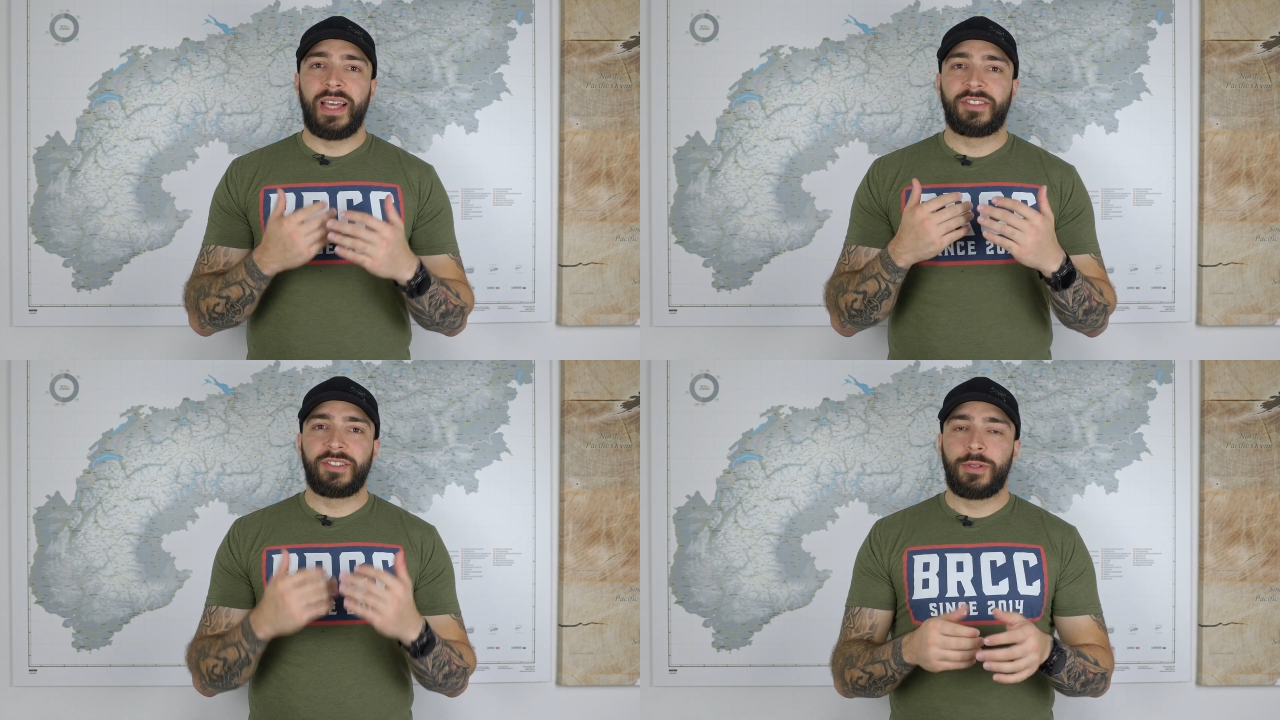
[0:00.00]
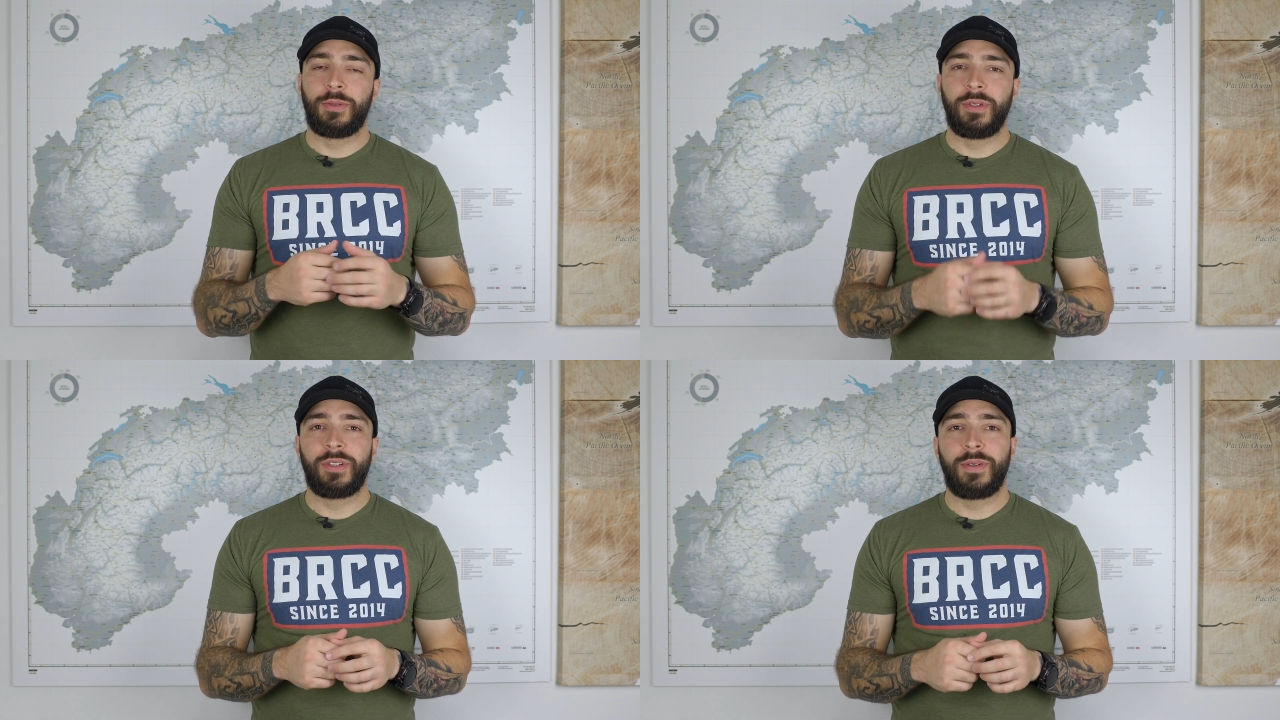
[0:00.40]
it's
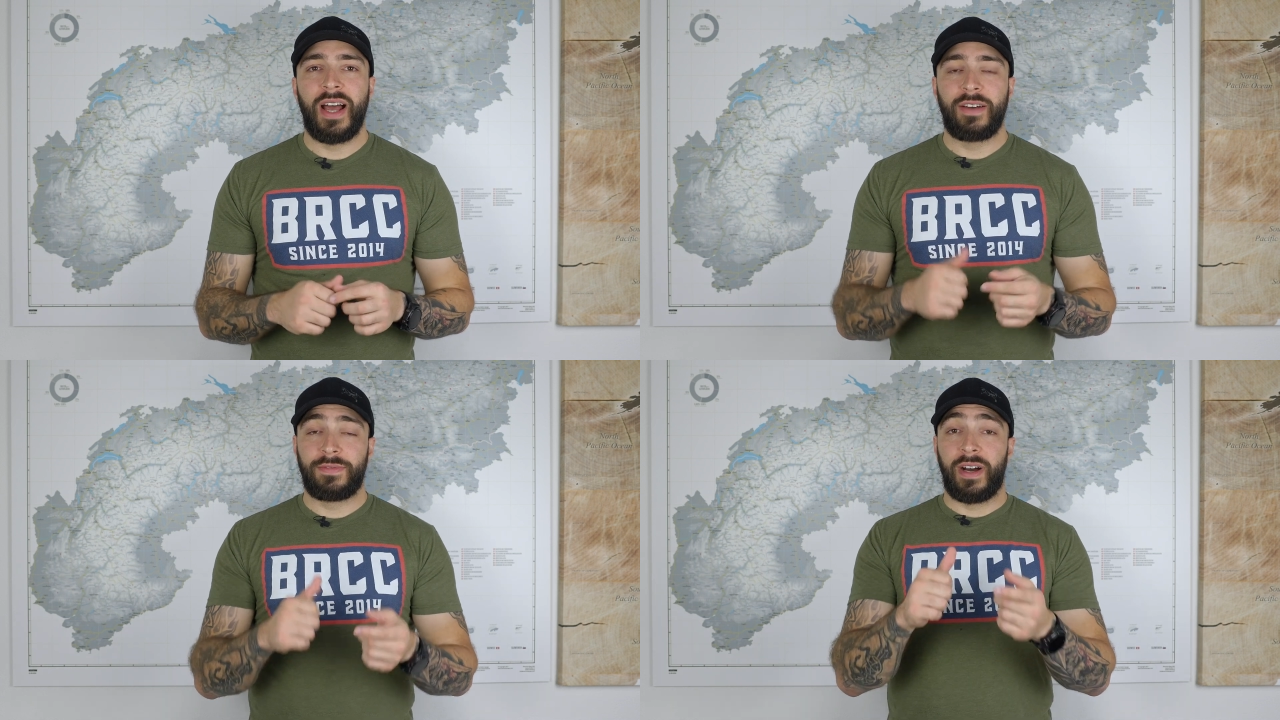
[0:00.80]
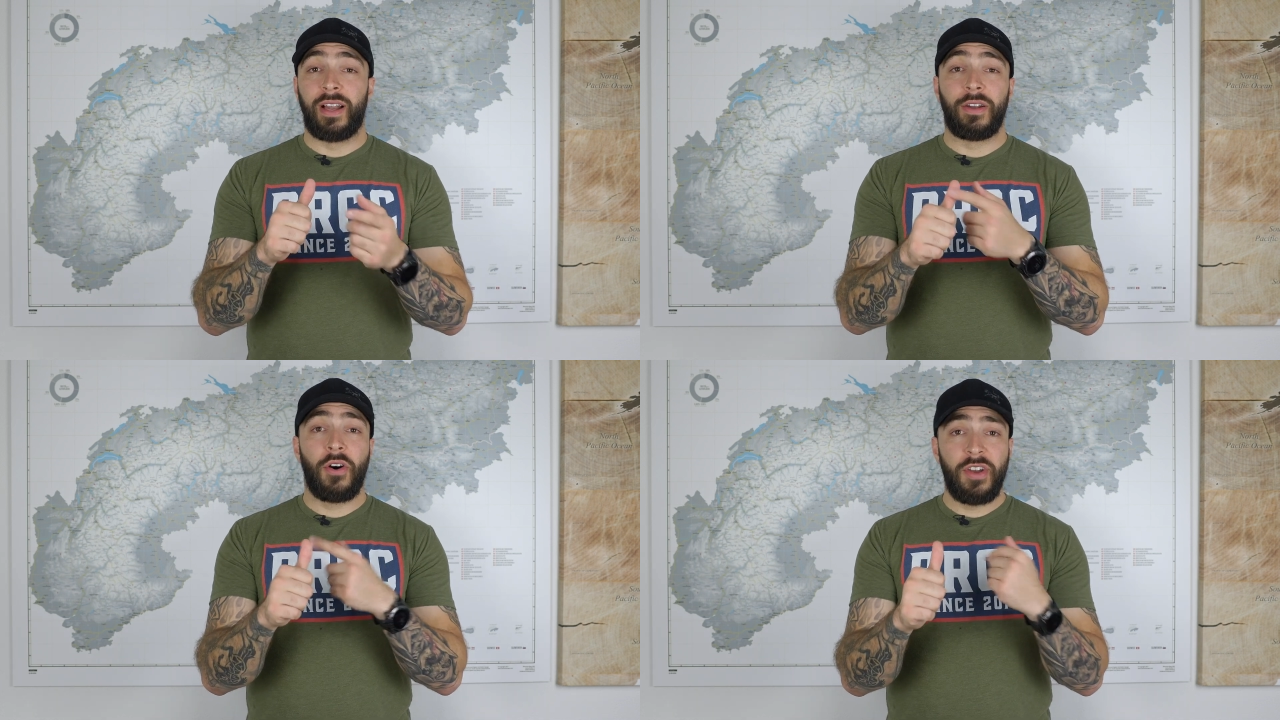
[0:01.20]
cool to have
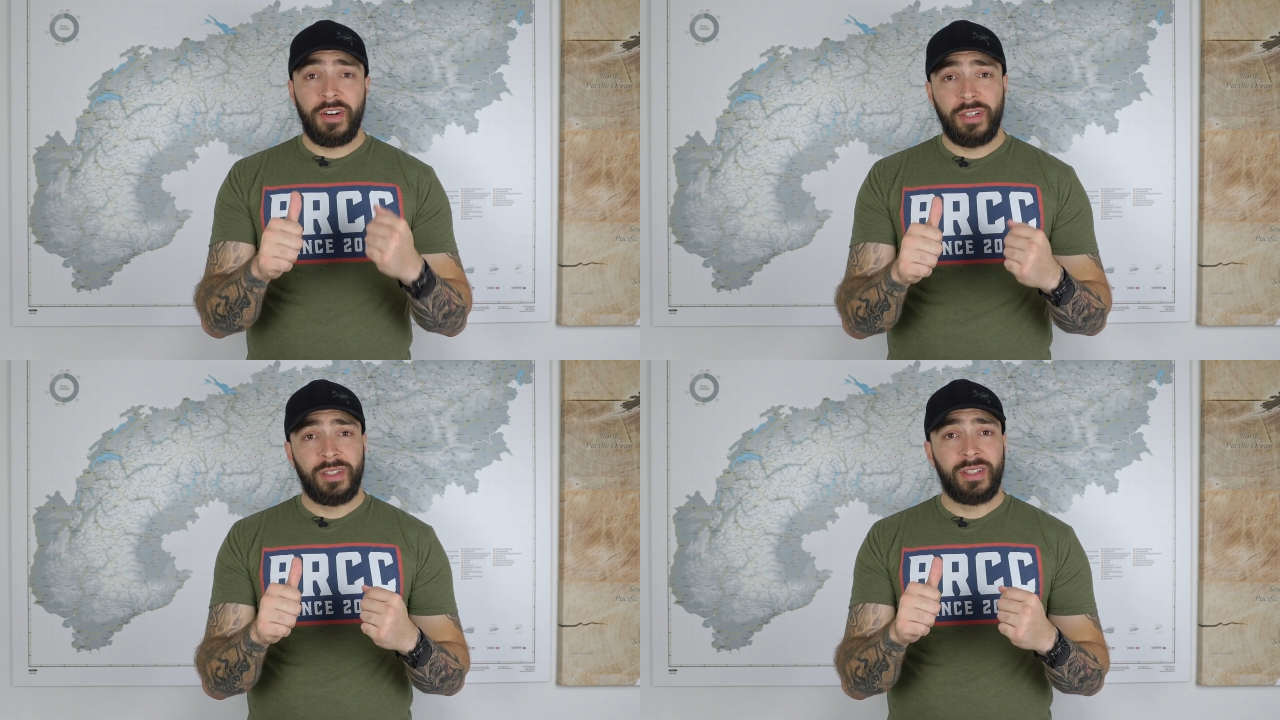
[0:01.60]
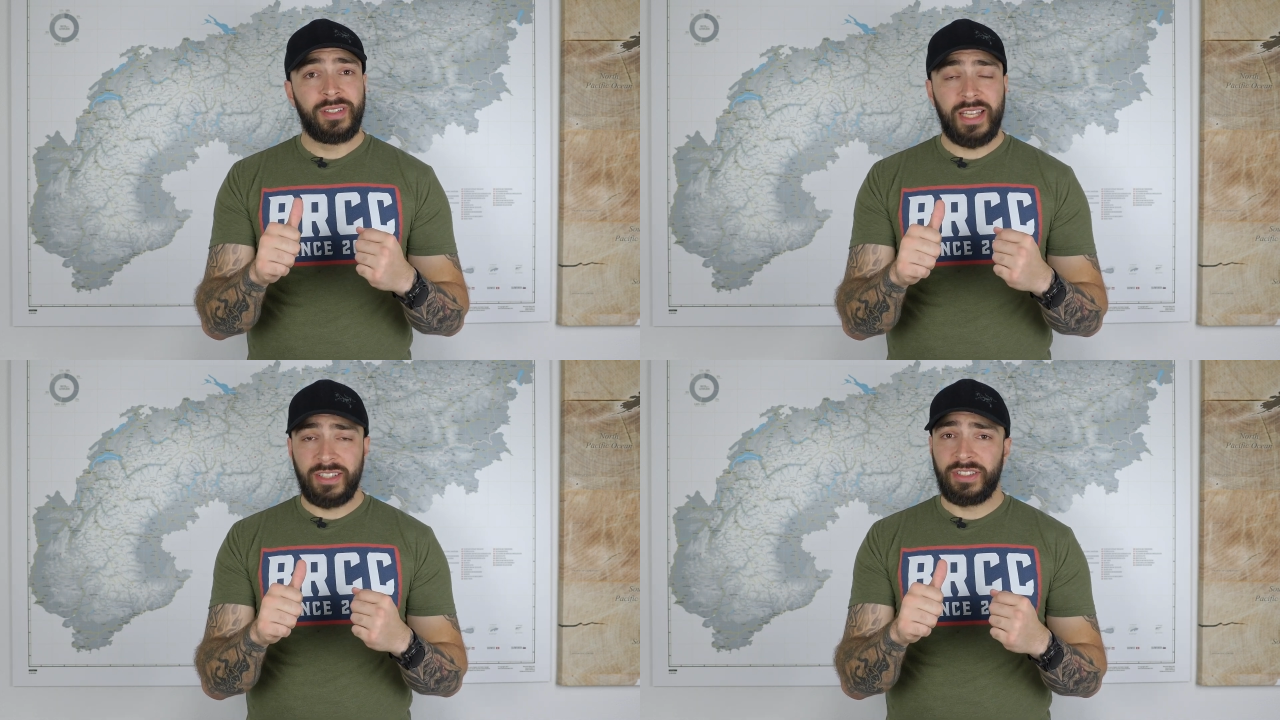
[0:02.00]
a lawyer
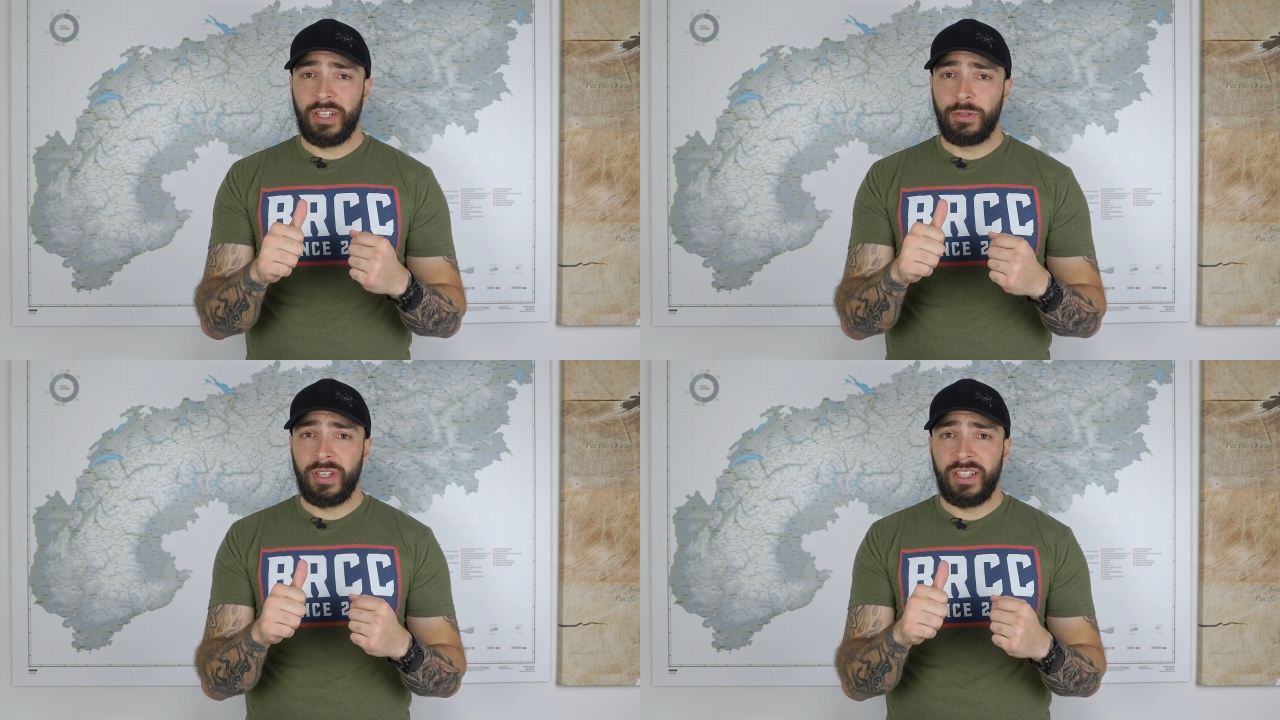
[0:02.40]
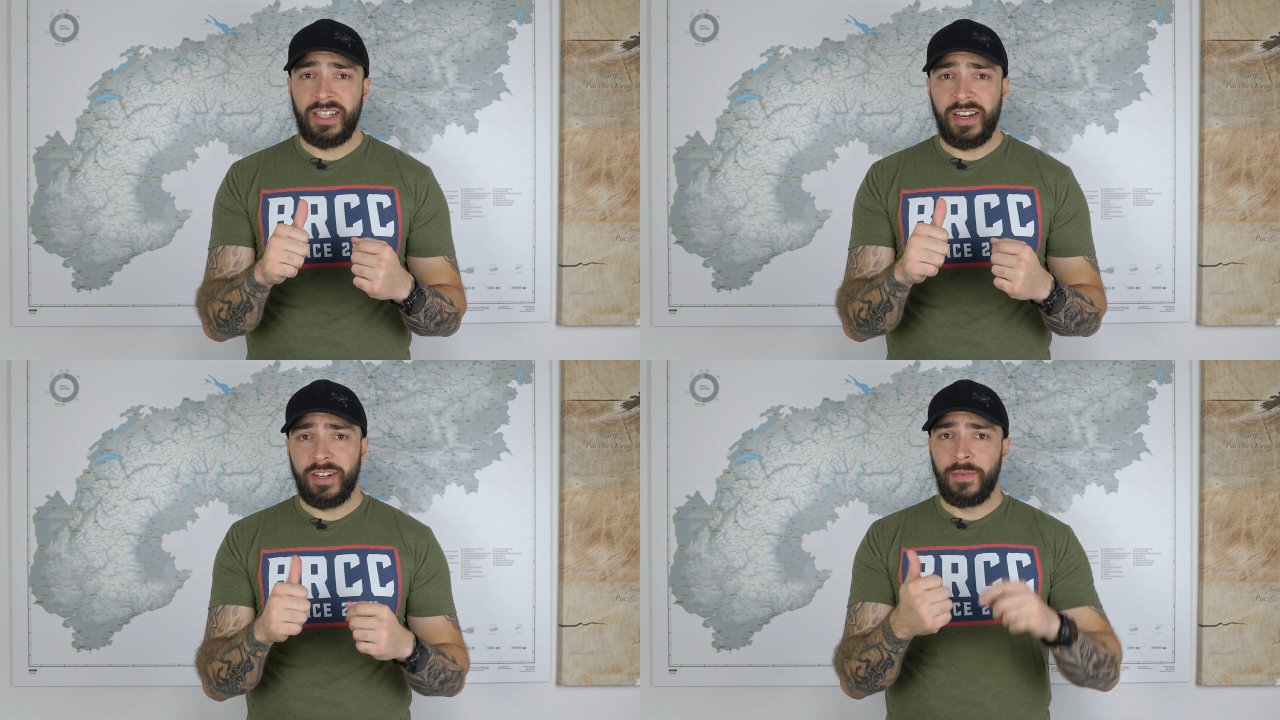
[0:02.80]
that is locally
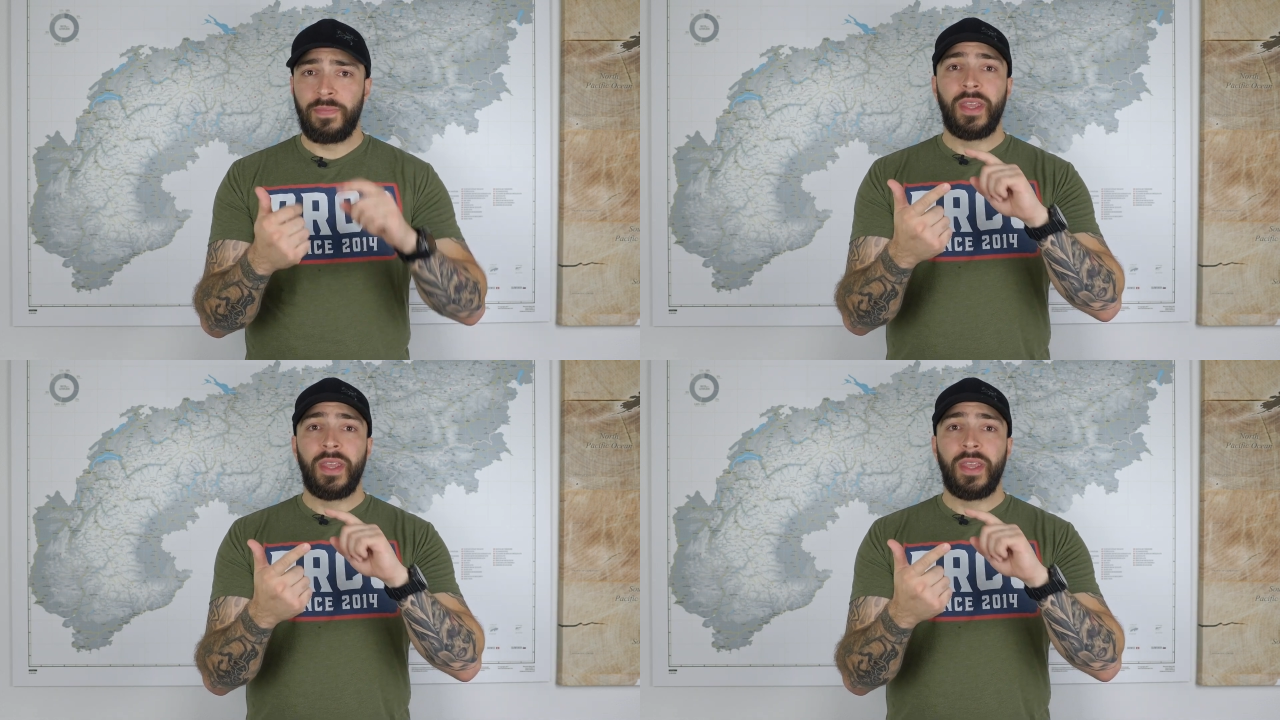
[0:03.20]
there,